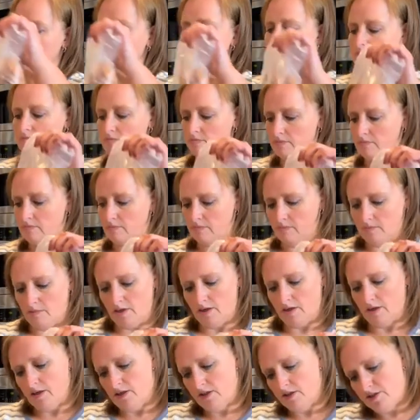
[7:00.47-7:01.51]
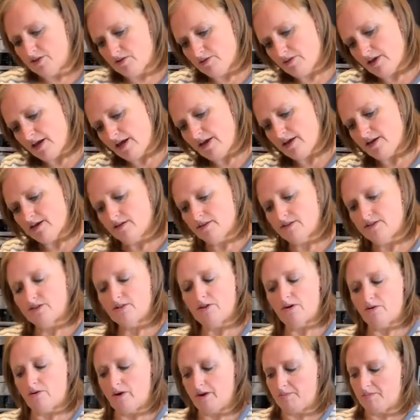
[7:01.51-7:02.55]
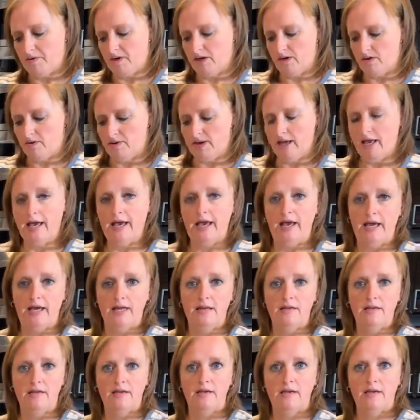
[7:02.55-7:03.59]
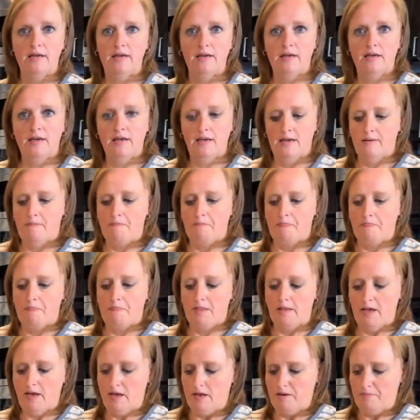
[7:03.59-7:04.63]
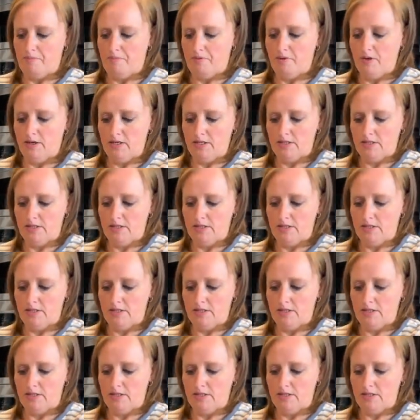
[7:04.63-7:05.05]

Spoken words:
would do that. So I'm gonna go ahead and put